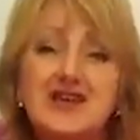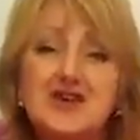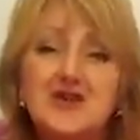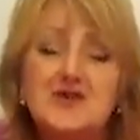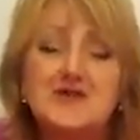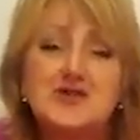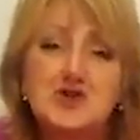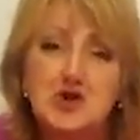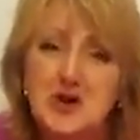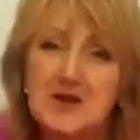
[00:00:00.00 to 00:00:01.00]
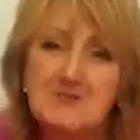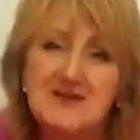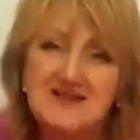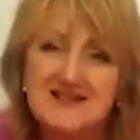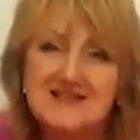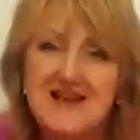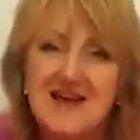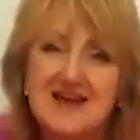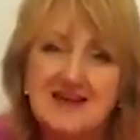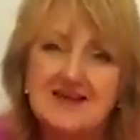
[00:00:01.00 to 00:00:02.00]
Thank you for joining me
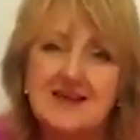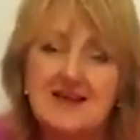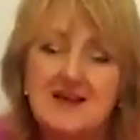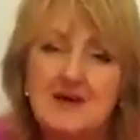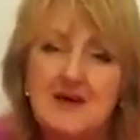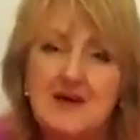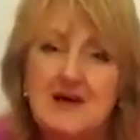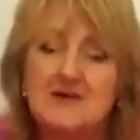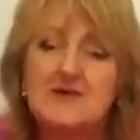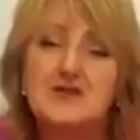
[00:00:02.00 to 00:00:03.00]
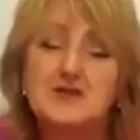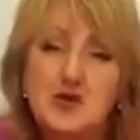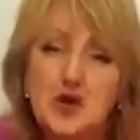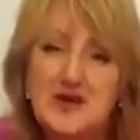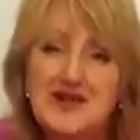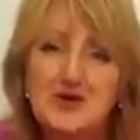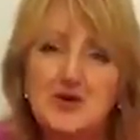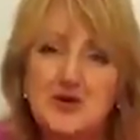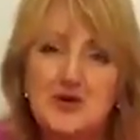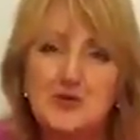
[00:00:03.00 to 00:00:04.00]
today at
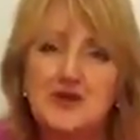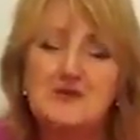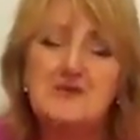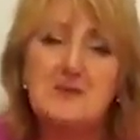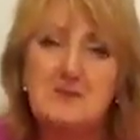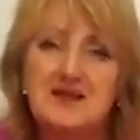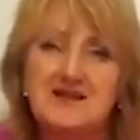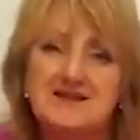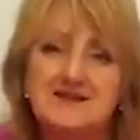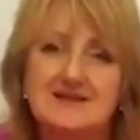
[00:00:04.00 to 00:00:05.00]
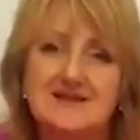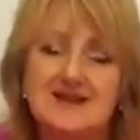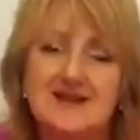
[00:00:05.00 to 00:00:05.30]
Story Corner with Macmillan.